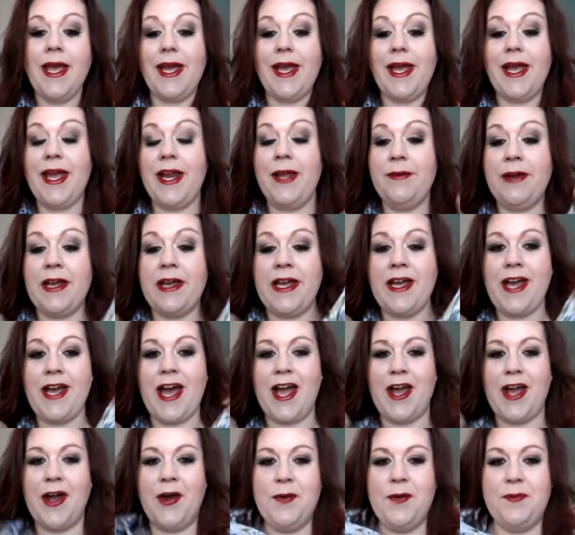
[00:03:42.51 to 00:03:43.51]
Anyway,
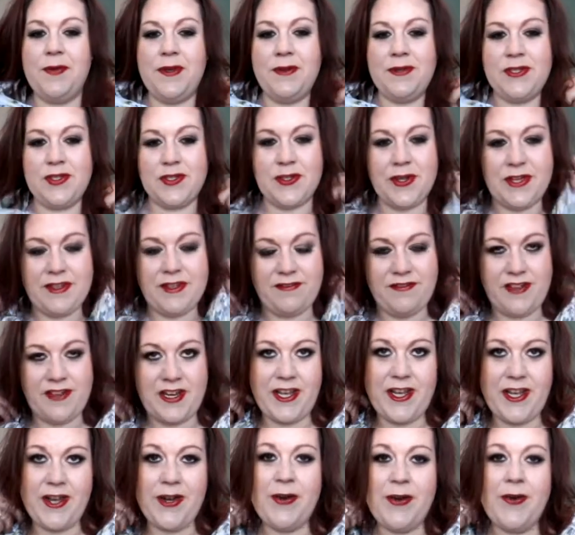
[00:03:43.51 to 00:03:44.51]
I hope you enjoy the
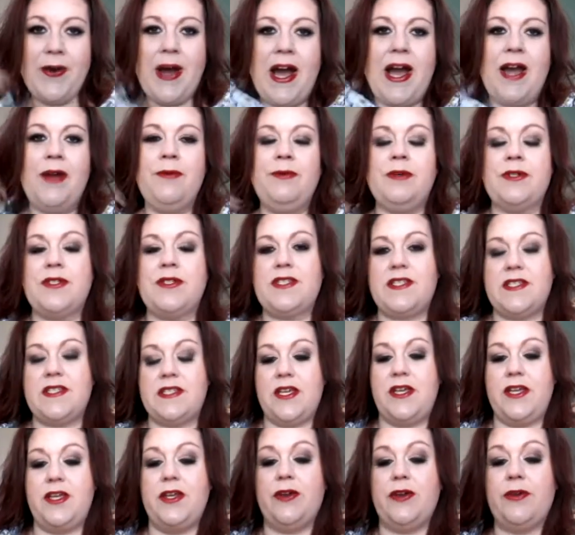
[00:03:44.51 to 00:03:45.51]
video. I will
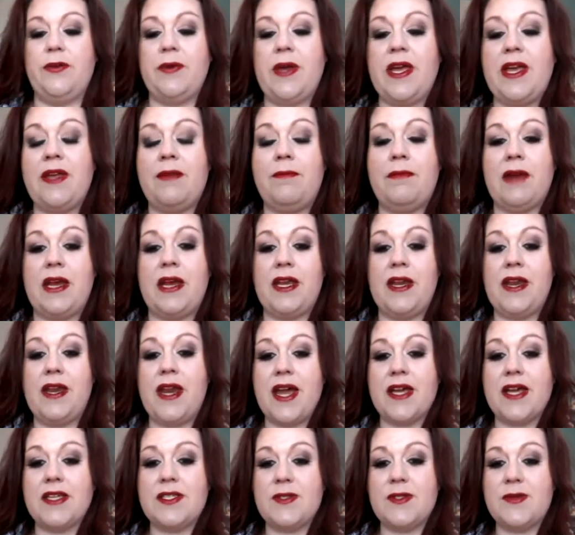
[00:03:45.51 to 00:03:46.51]
see you in my
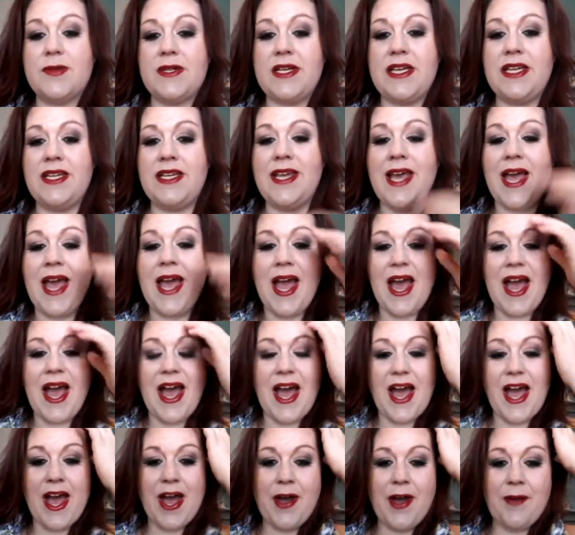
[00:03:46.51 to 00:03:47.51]
next one.
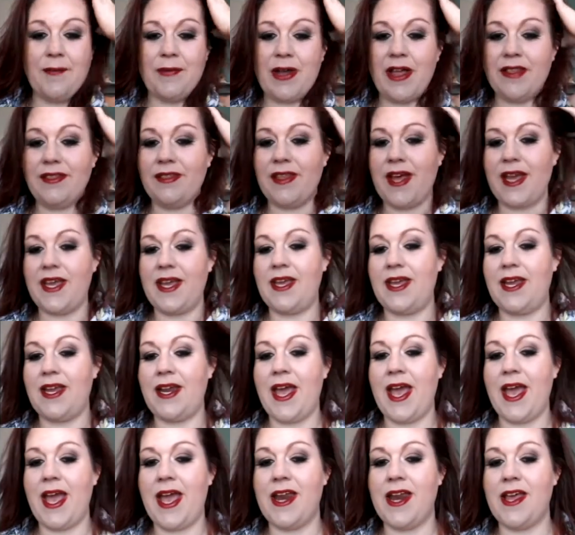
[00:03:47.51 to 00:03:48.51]
Like it,
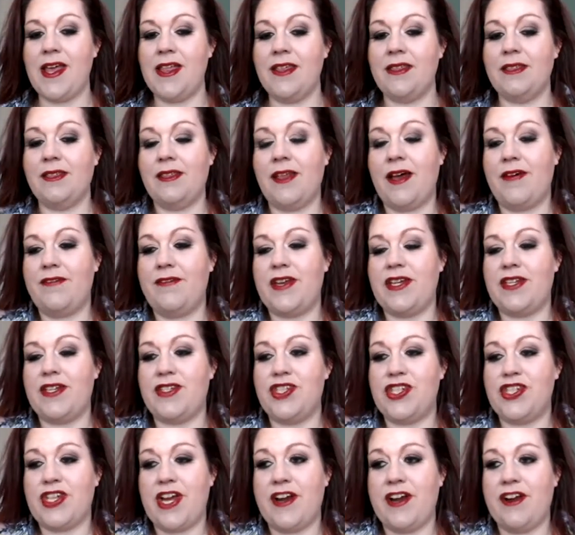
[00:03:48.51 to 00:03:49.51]
hate it, love it,
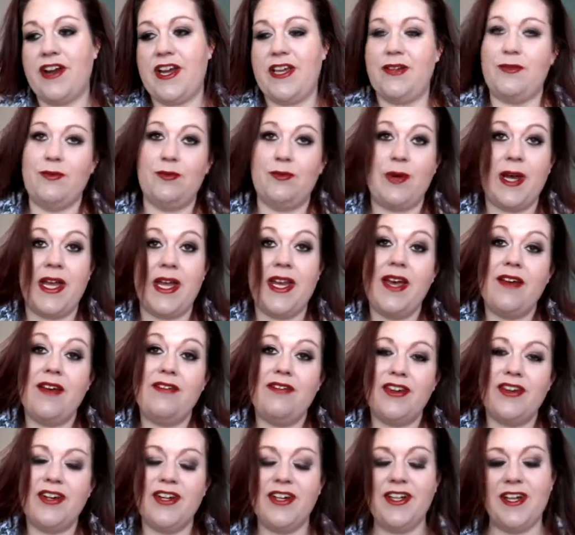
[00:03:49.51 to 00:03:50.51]
share it,
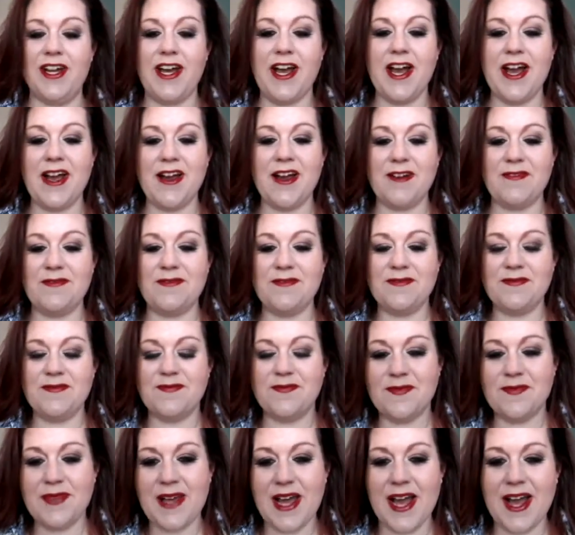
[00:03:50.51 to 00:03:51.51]
whatever.
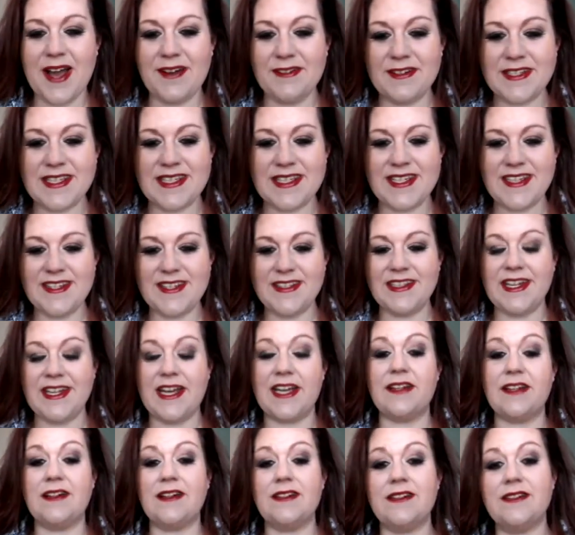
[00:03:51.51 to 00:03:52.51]
I will see you
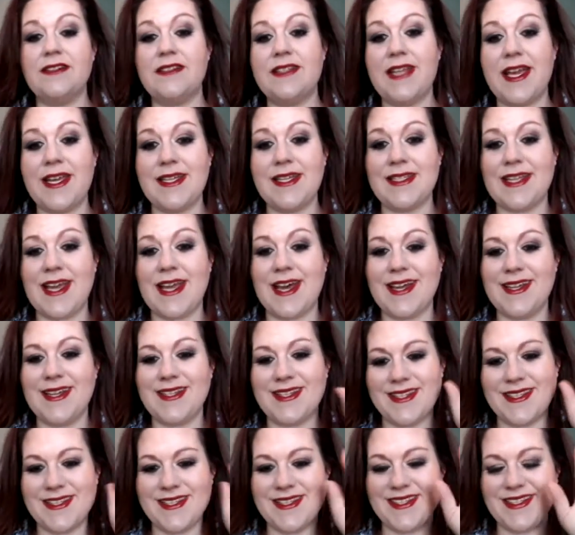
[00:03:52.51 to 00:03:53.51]
later. Thanks,
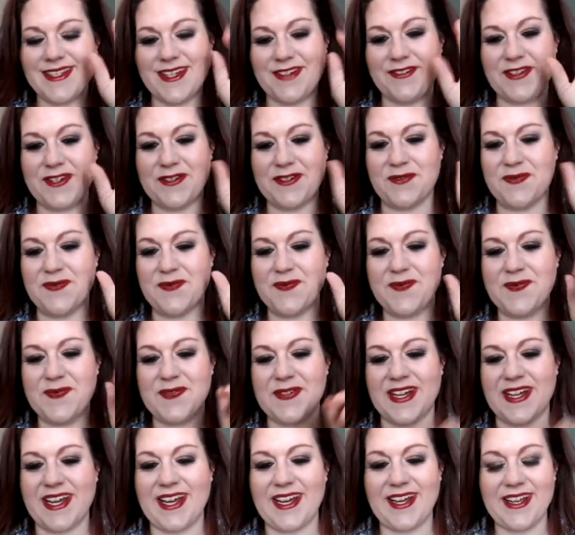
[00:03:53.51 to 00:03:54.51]
guys. Love you.
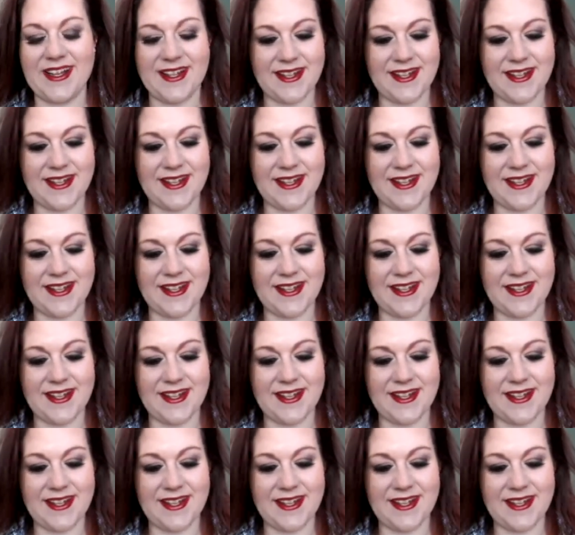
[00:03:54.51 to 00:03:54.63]
Bye.